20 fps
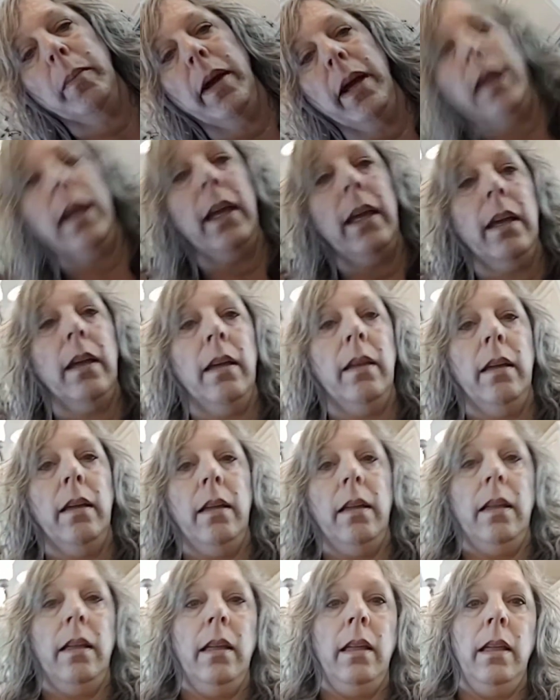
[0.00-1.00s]
my,
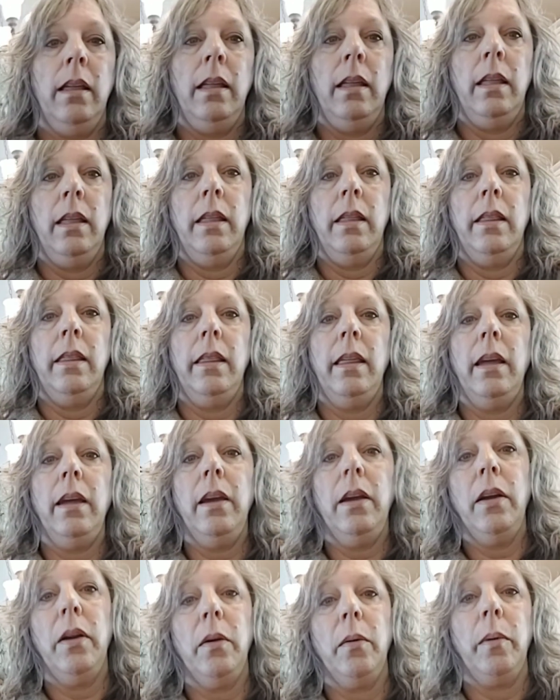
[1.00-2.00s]

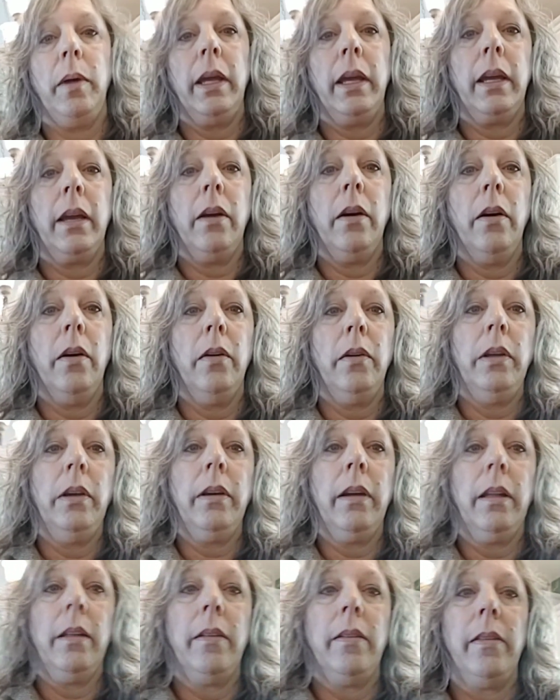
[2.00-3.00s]
there we go. You
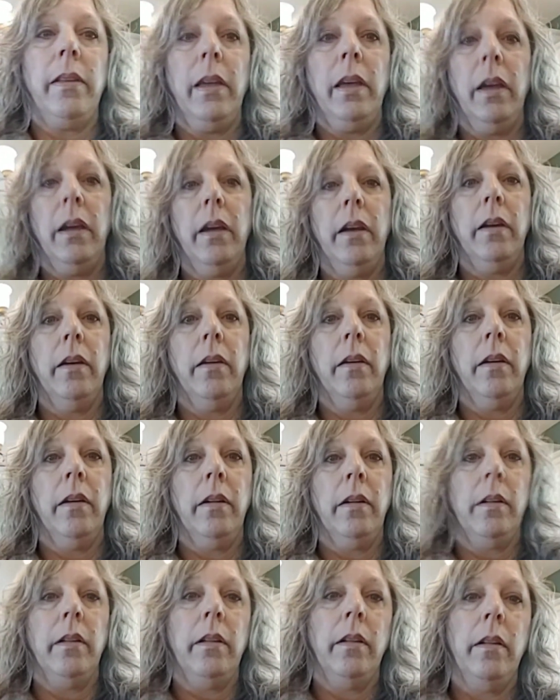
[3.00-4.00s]
can see
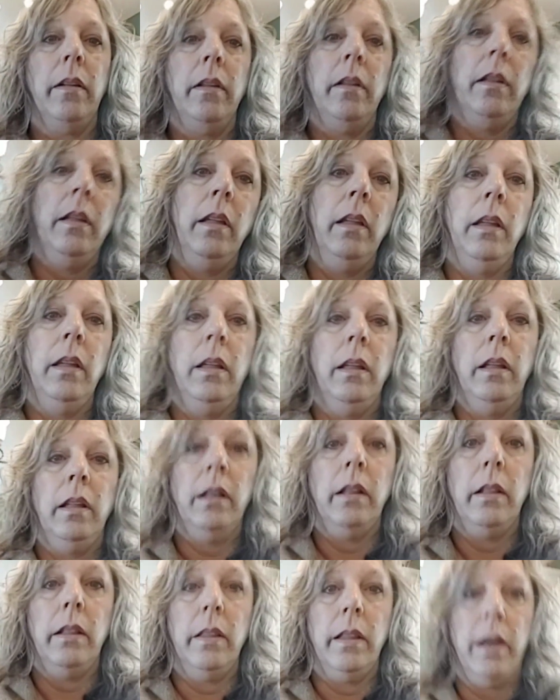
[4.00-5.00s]

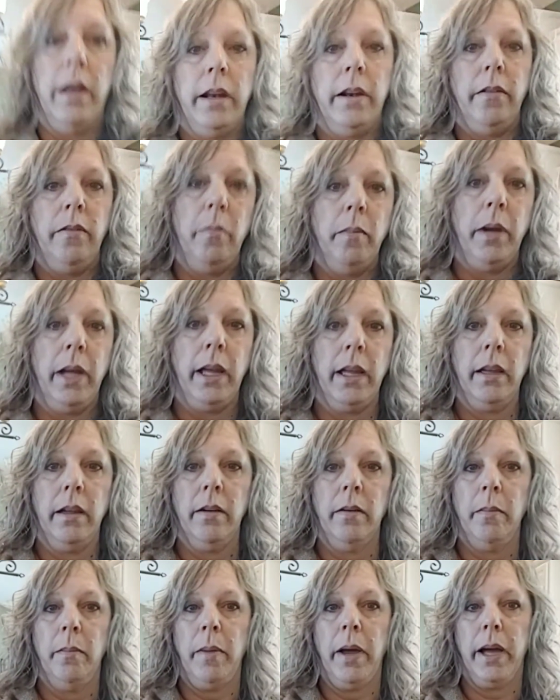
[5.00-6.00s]
a lot of my
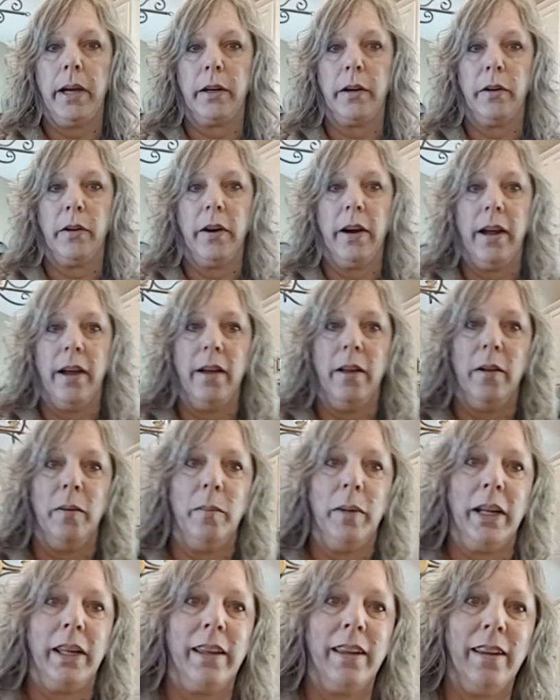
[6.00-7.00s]

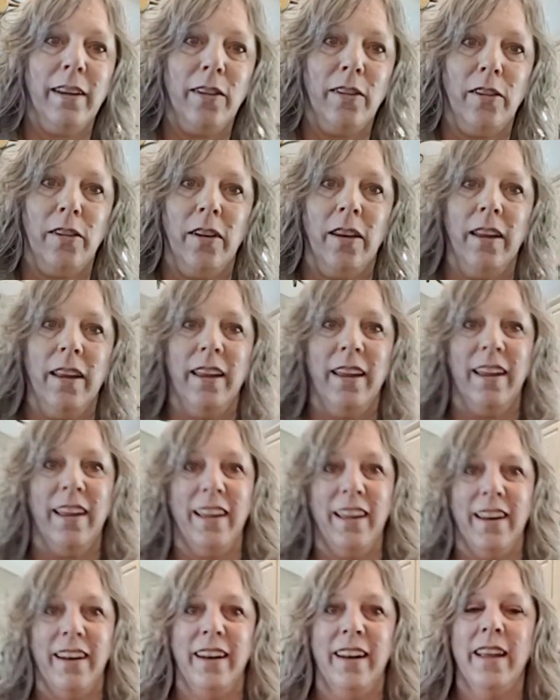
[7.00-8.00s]
background, my
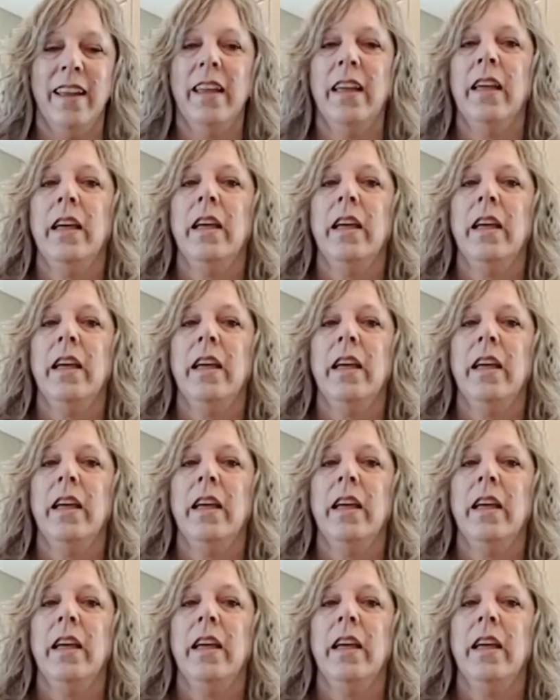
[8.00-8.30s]
kitchen.